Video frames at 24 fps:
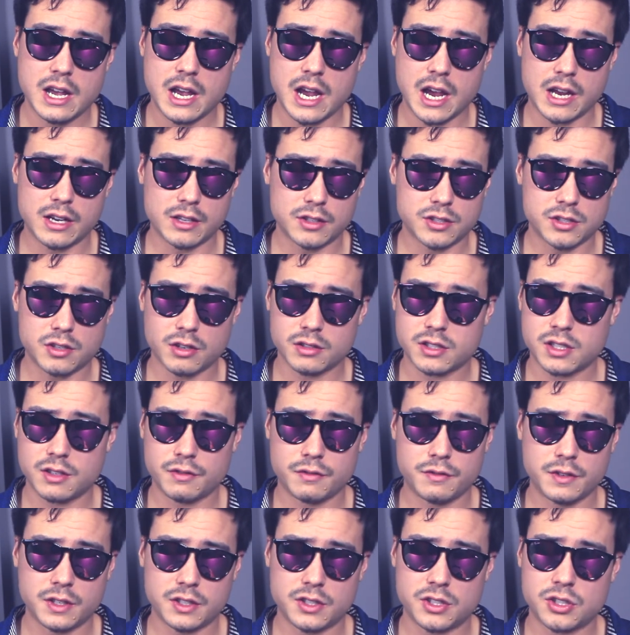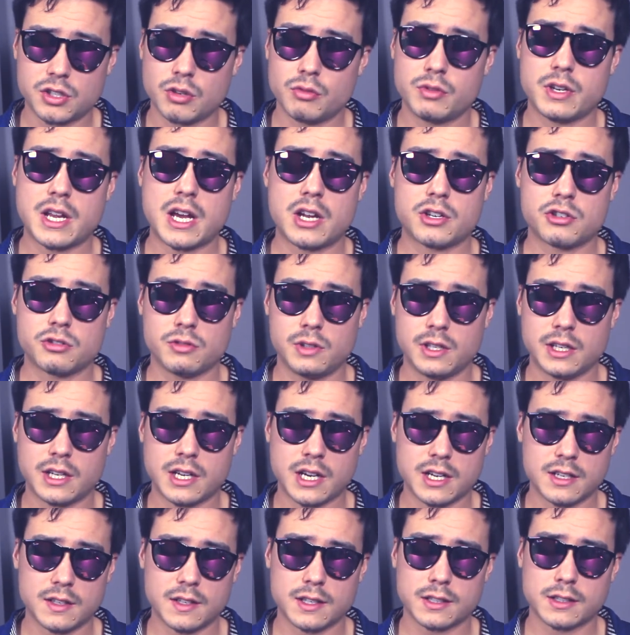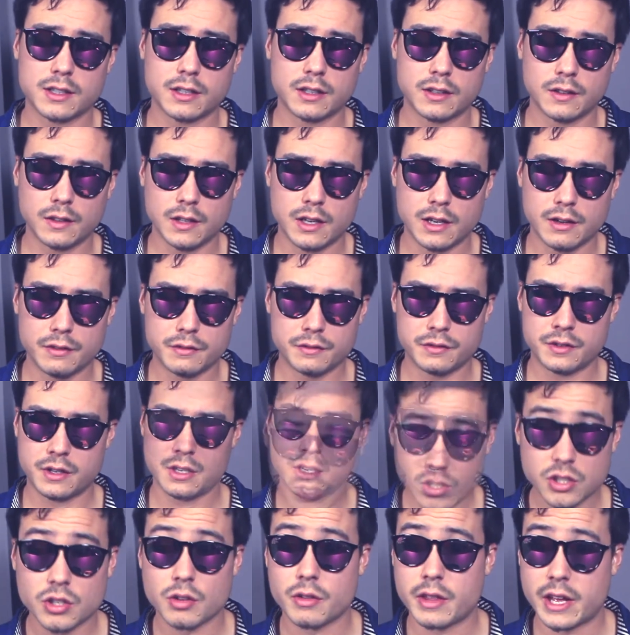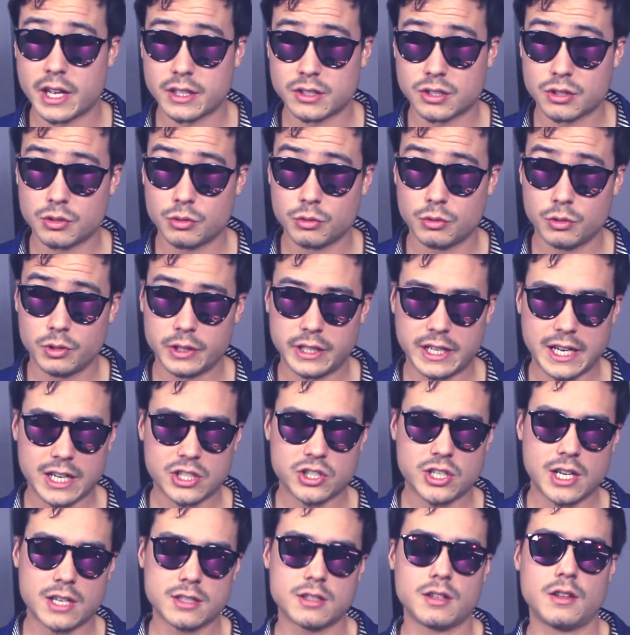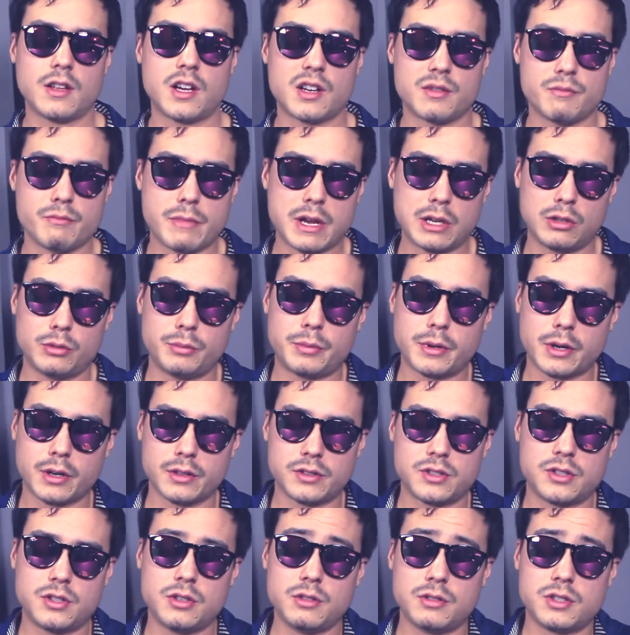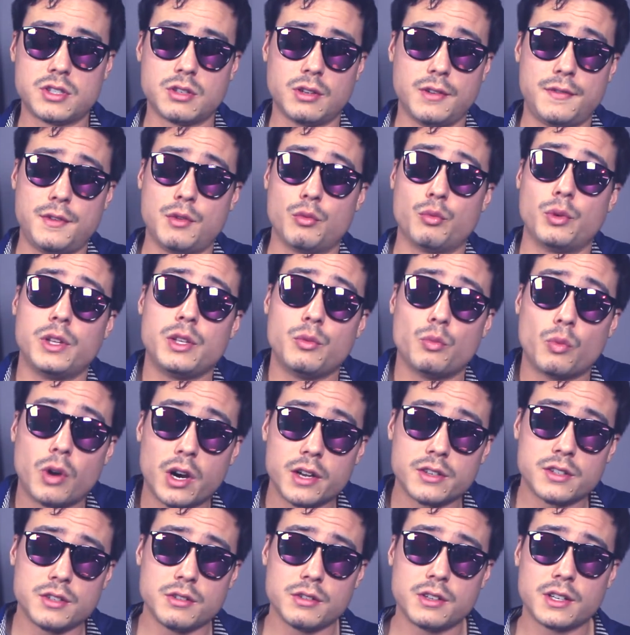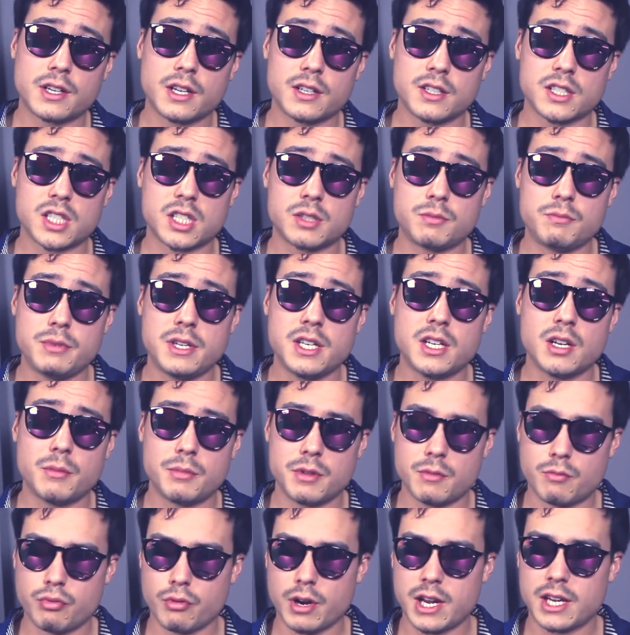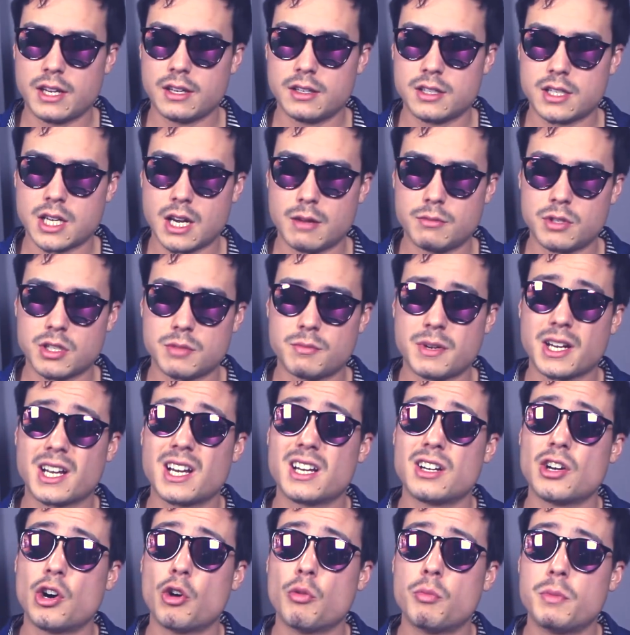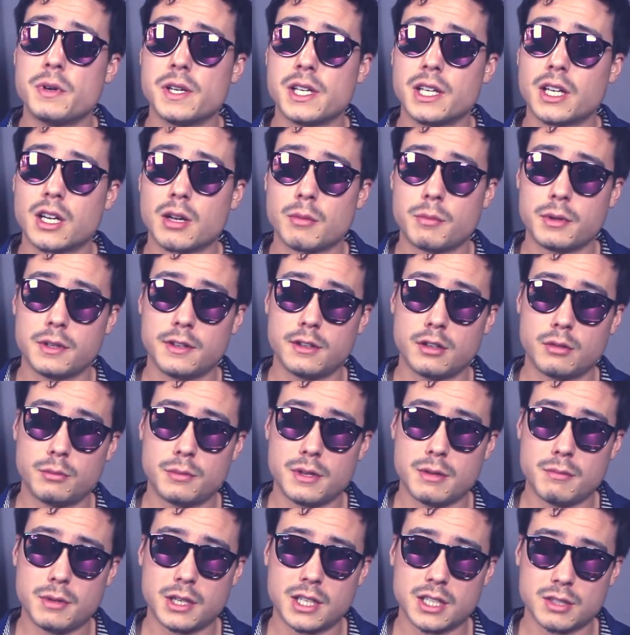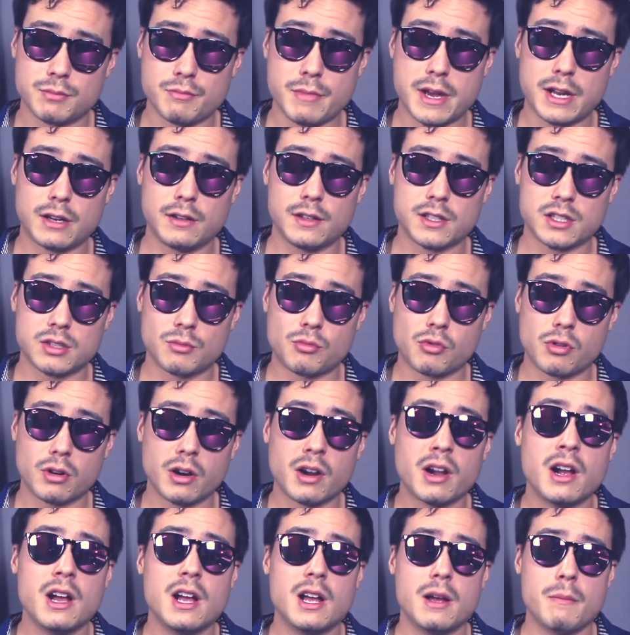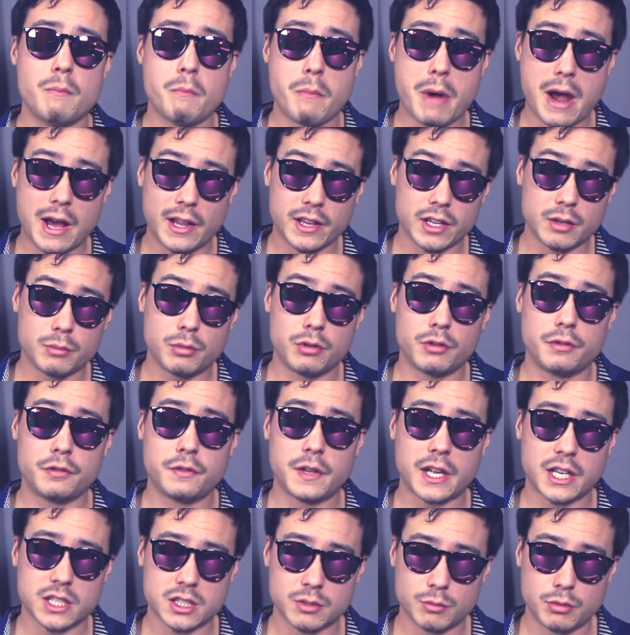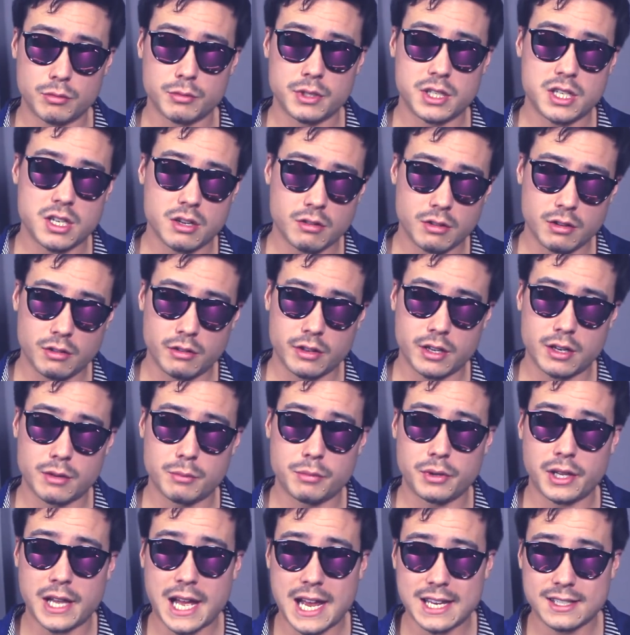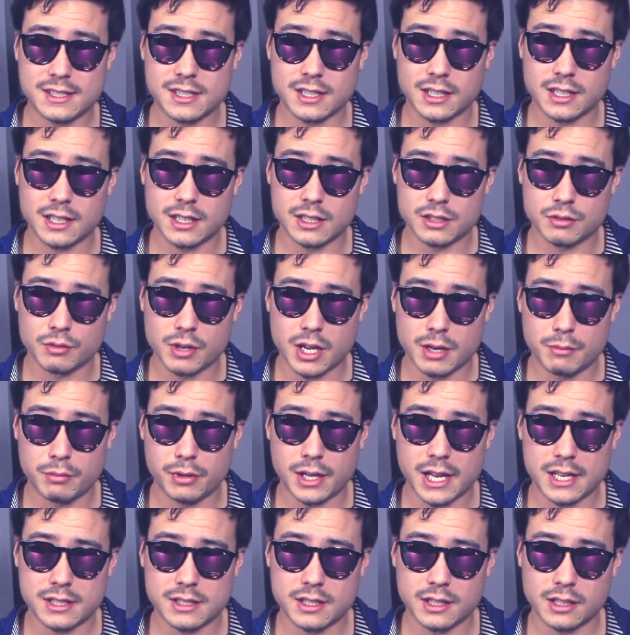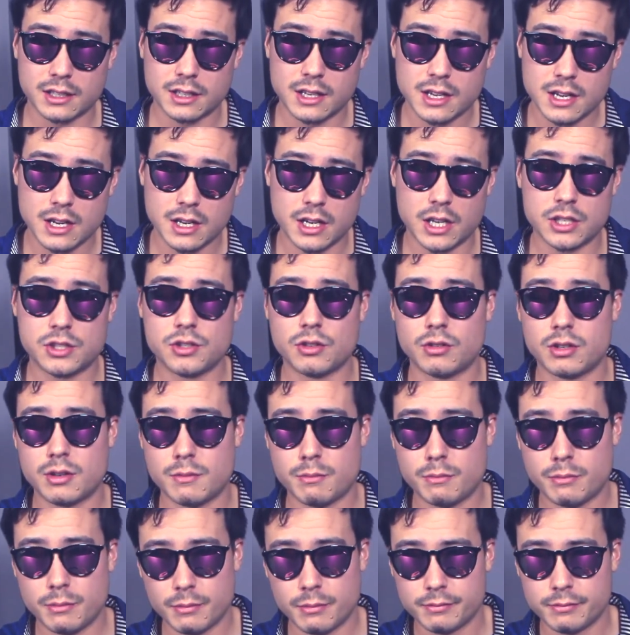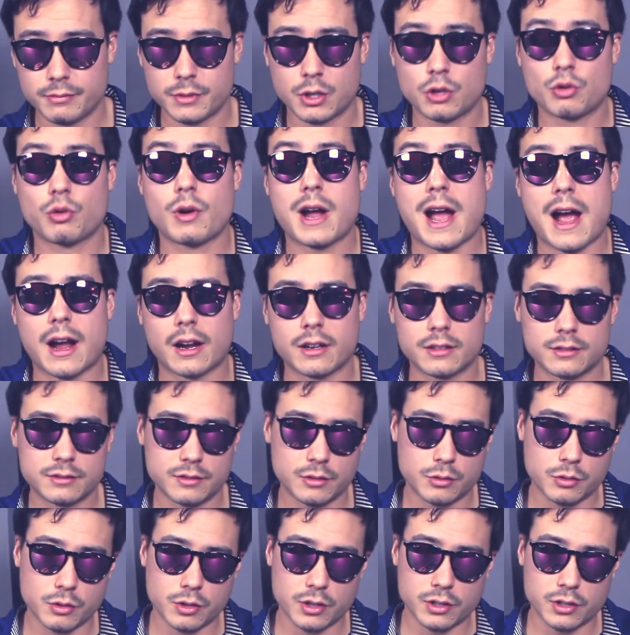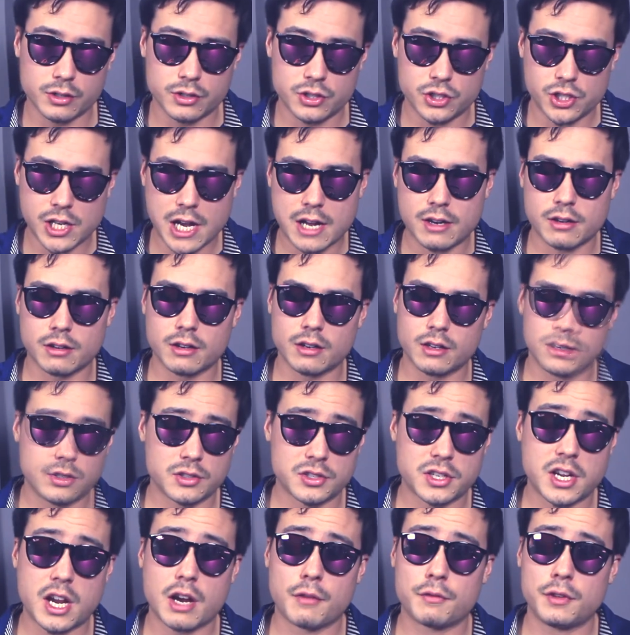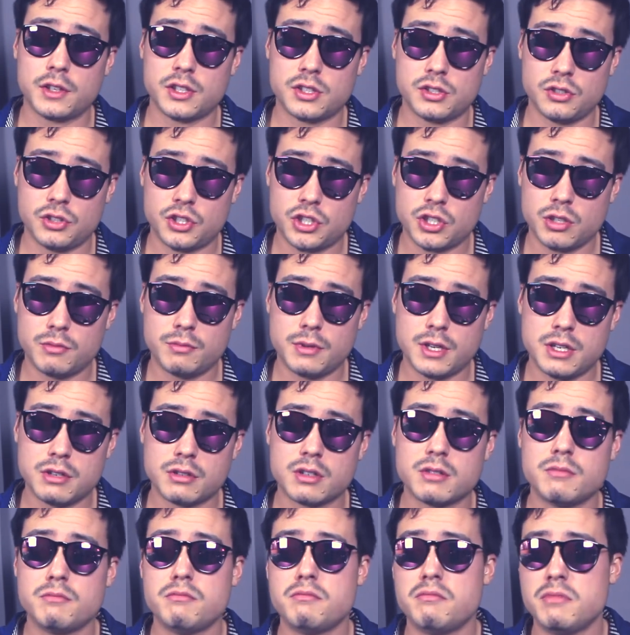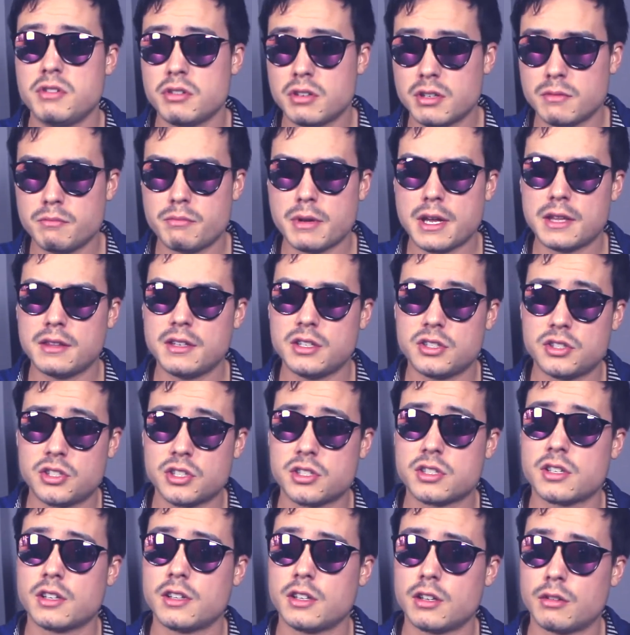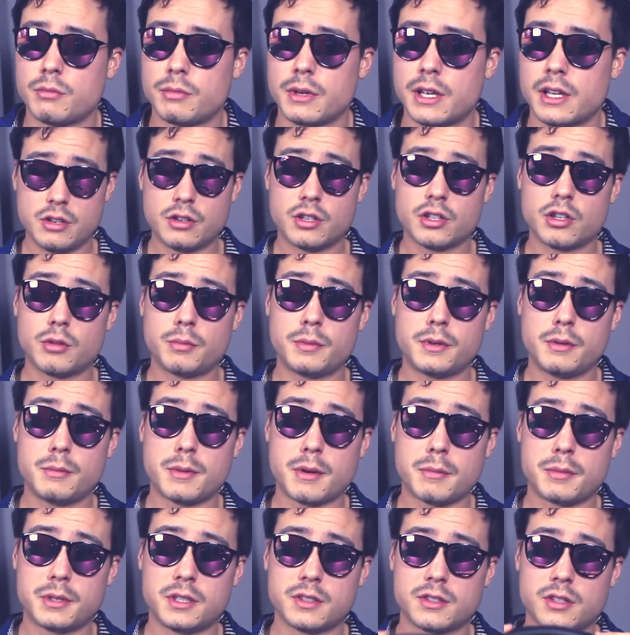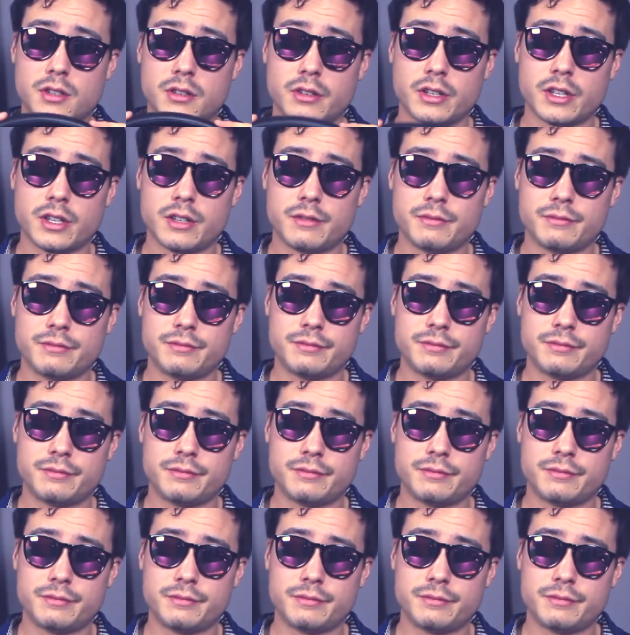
and it starts to fit so naturally, kind of like a glove. So that's cool. It actually has a lot of metal parts too, so if you really want to, you can kind of speed up the break-in time just by kind of opening it up a little bit, because metal is a more malleable, flexible material than a plastic is, right? Plastic is known to crack or shatter. So as careful as you should be, you can bend these just a little bit. You can open them up and it's all good.